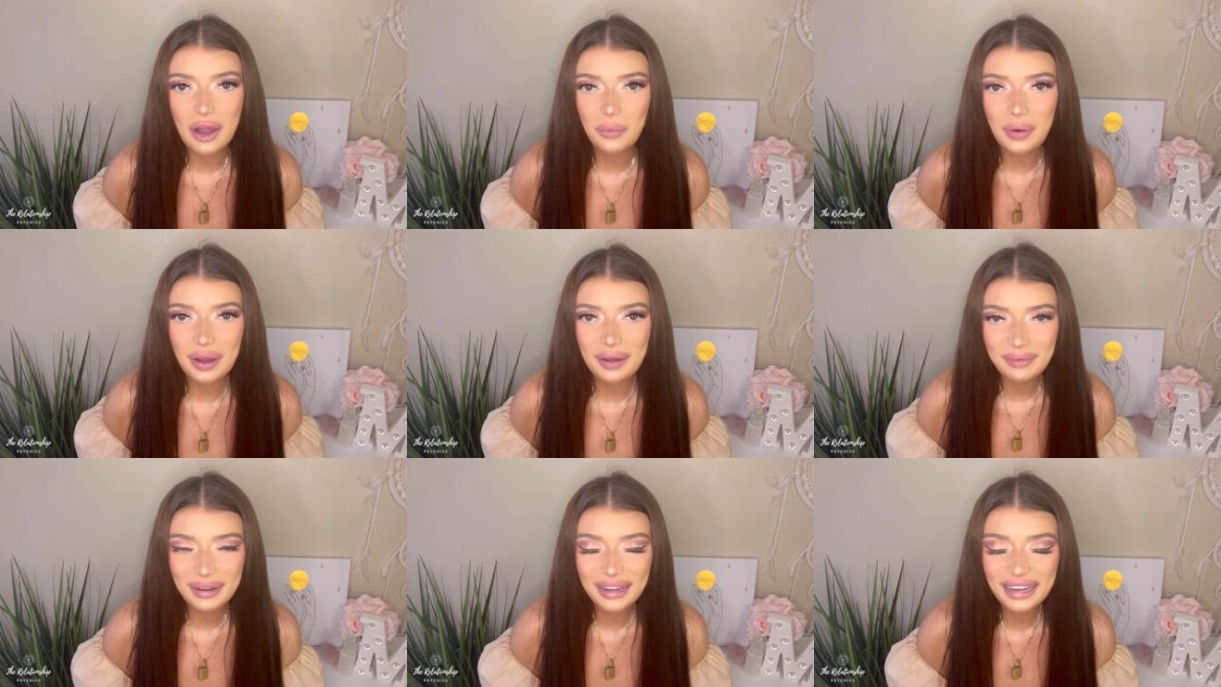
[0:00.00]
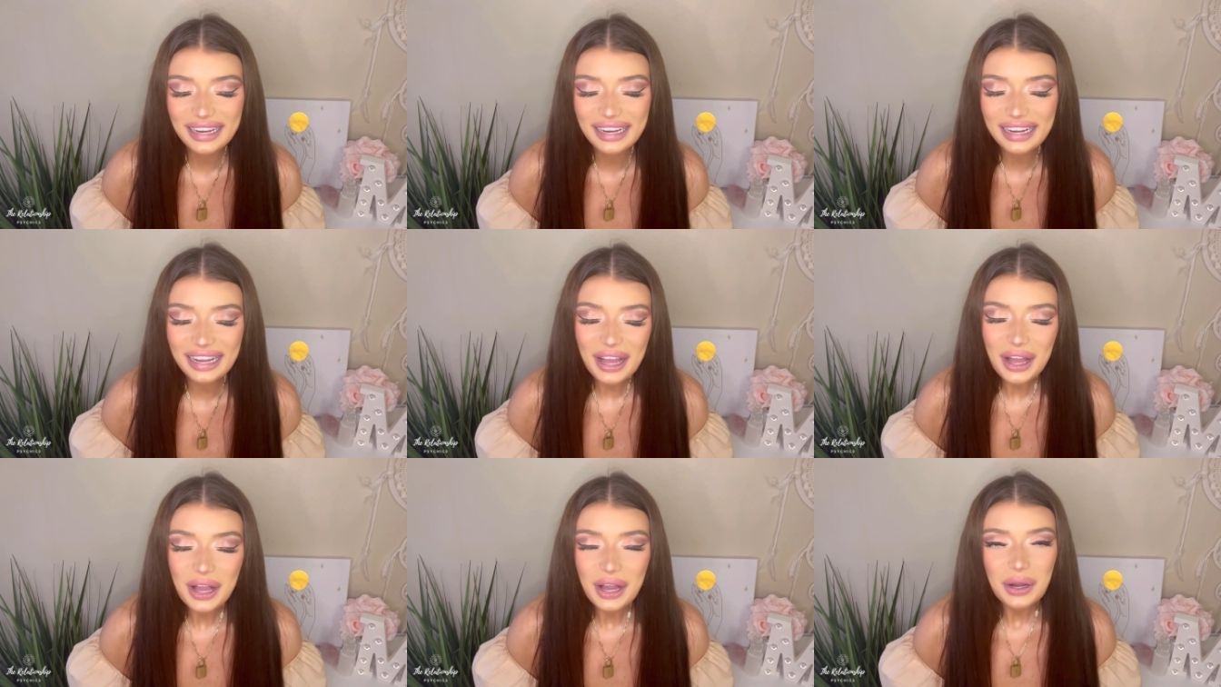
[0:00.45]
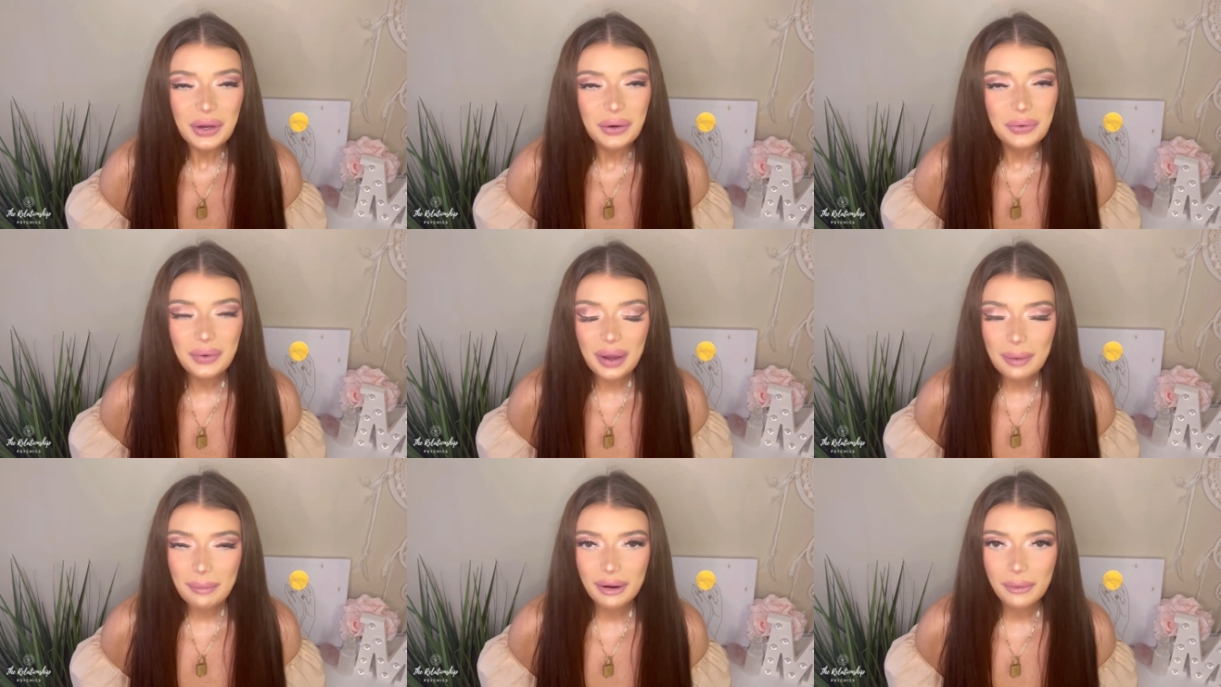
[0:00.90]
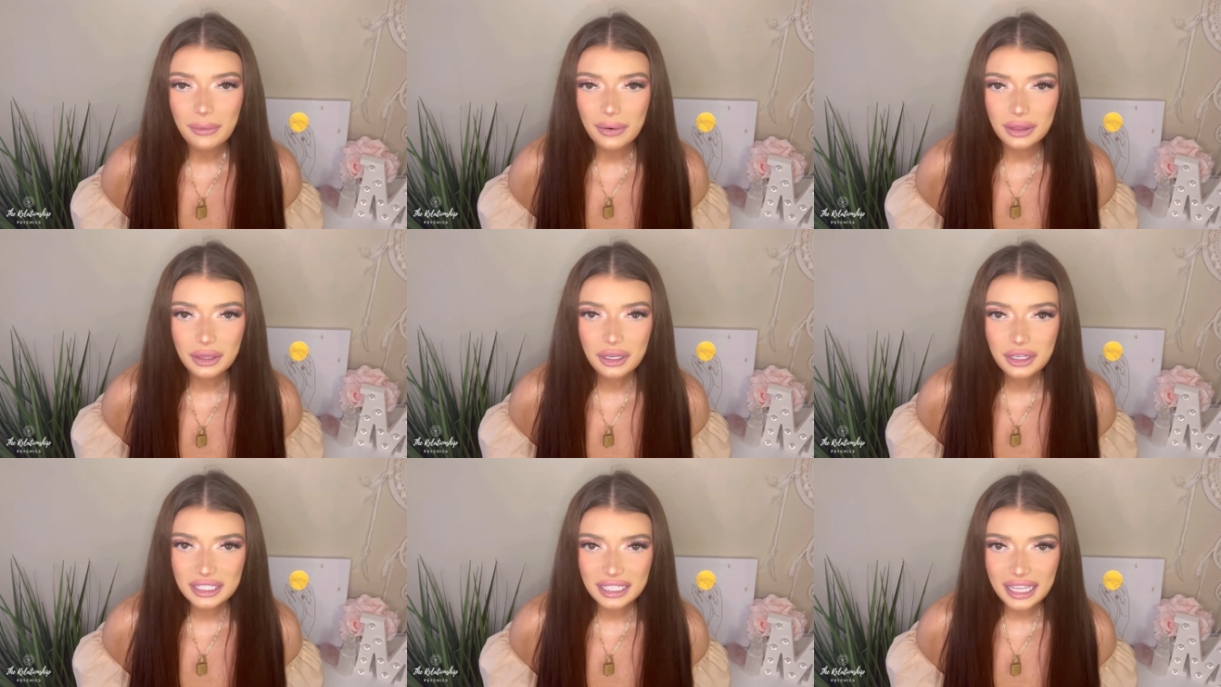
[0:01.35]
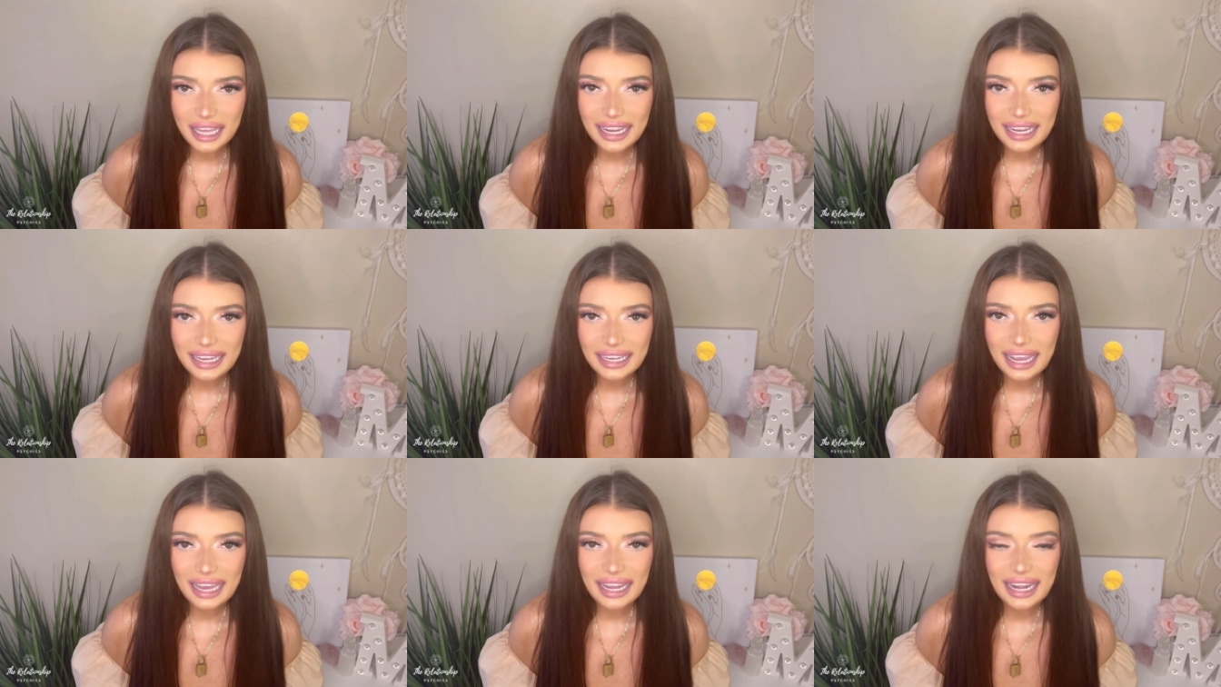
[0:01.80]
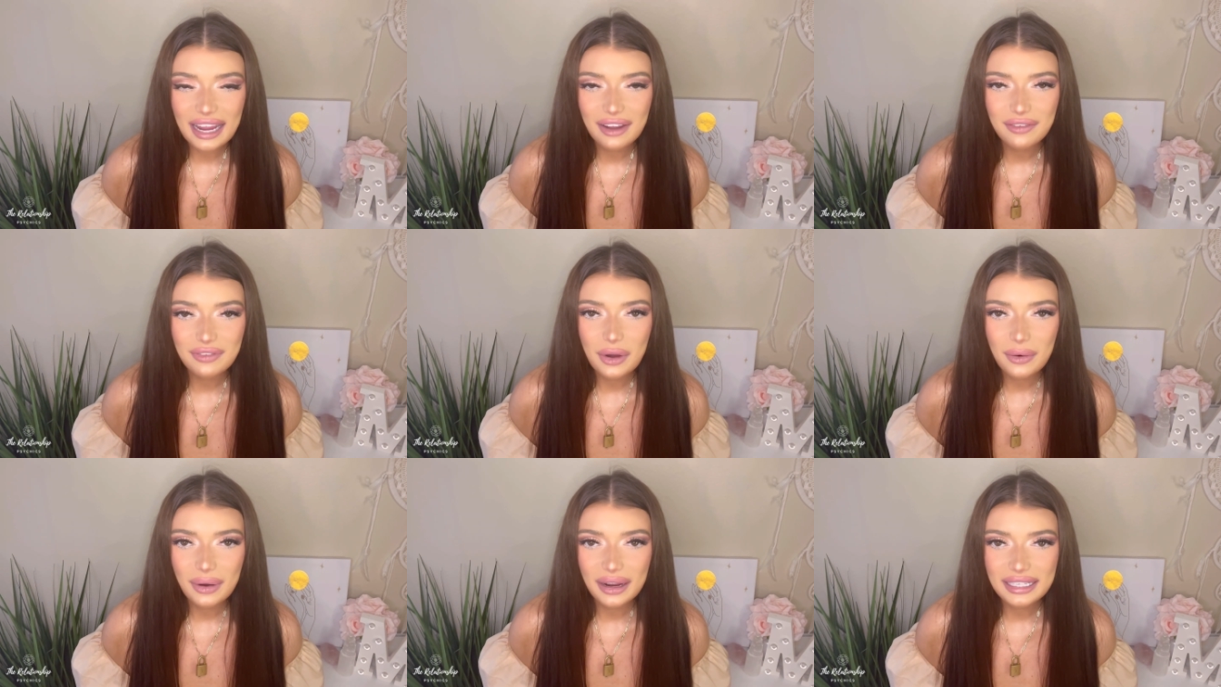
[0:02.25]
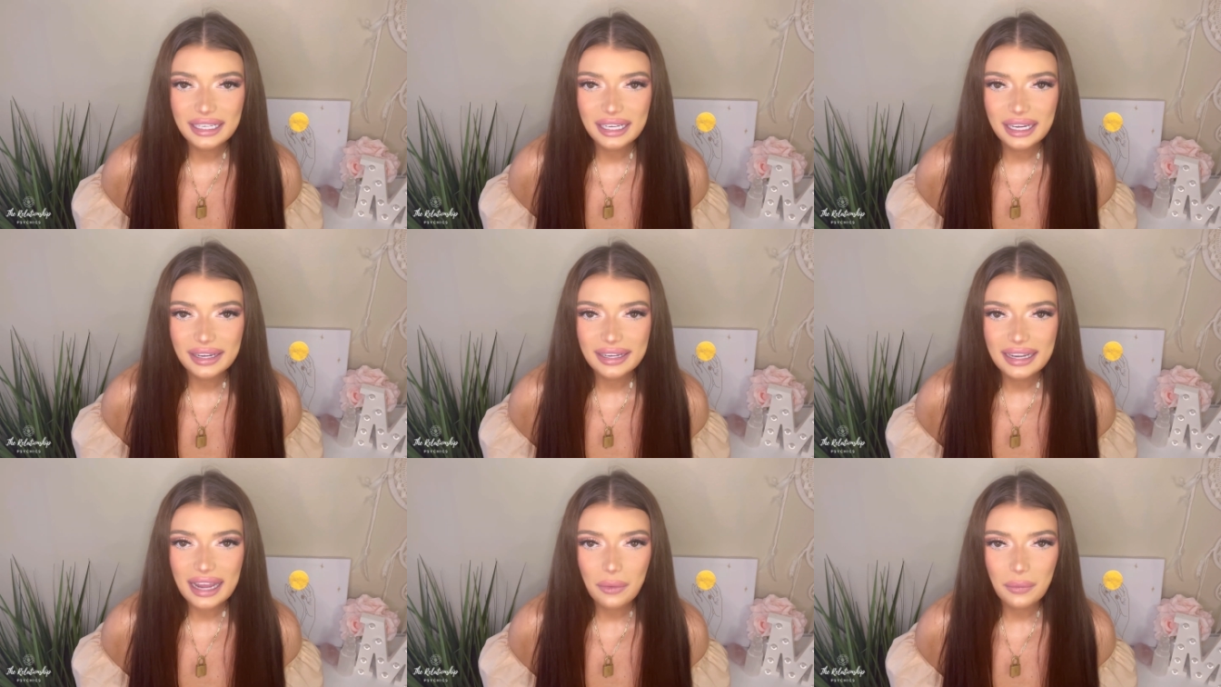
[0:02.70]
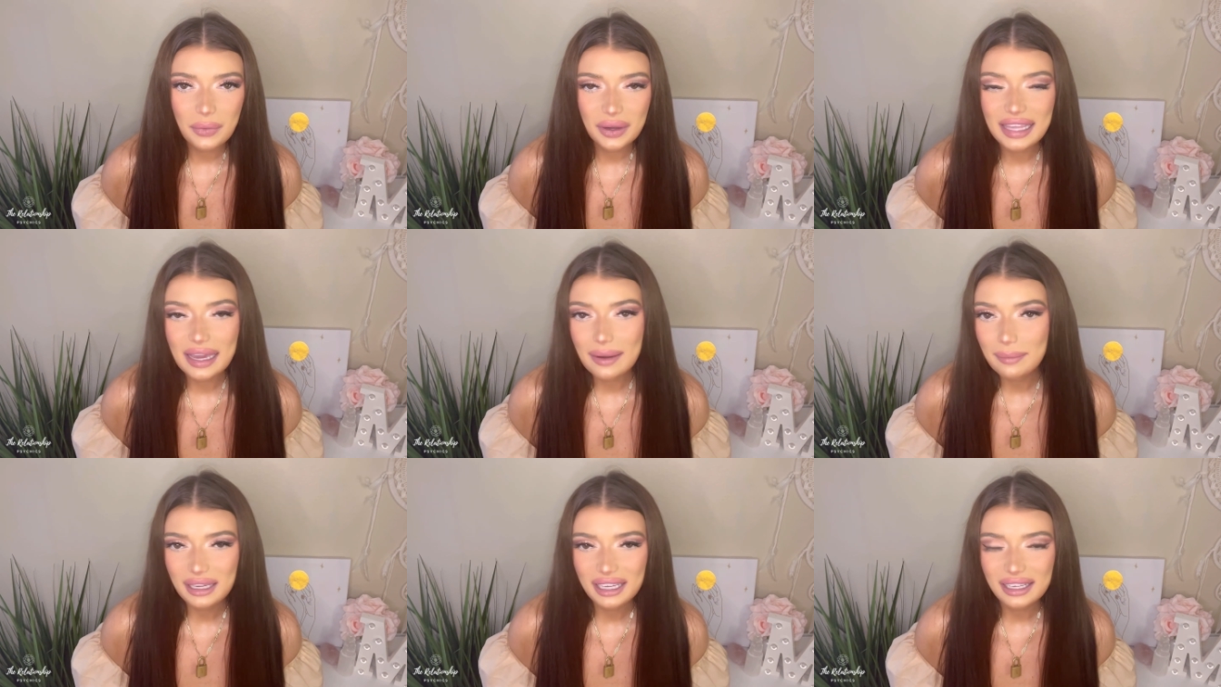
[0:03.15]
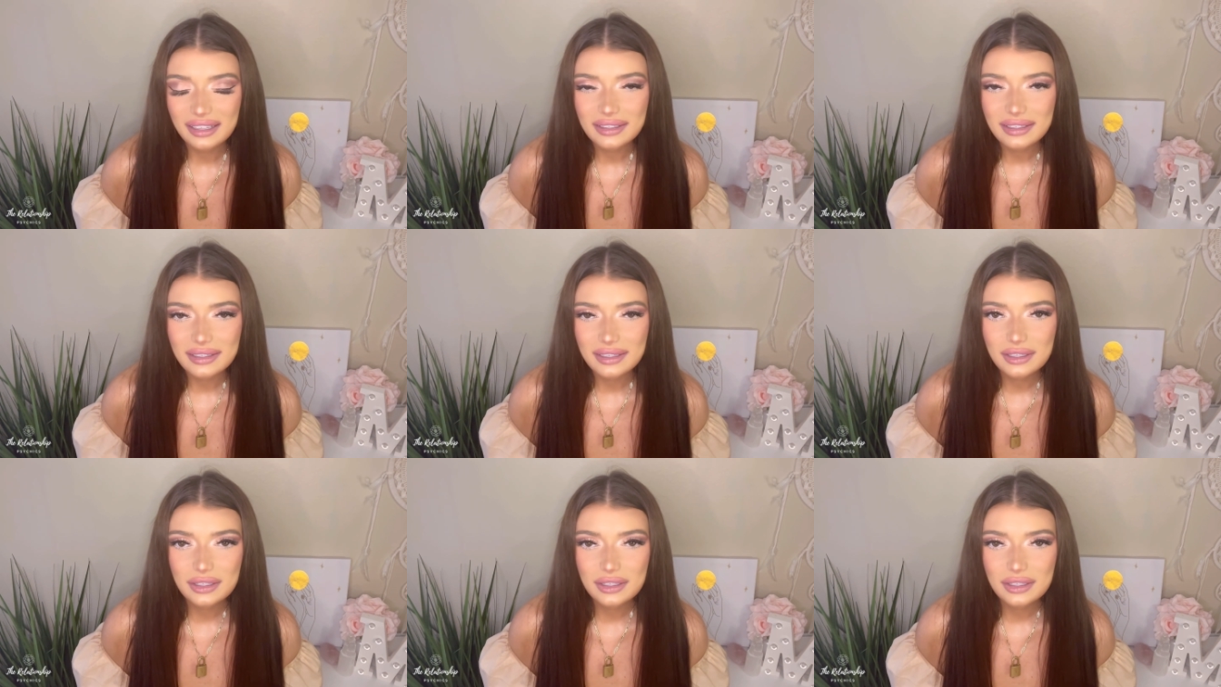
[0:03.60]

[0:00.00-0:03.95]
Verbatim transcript: what my aura looked like, and I have no idea now what that means.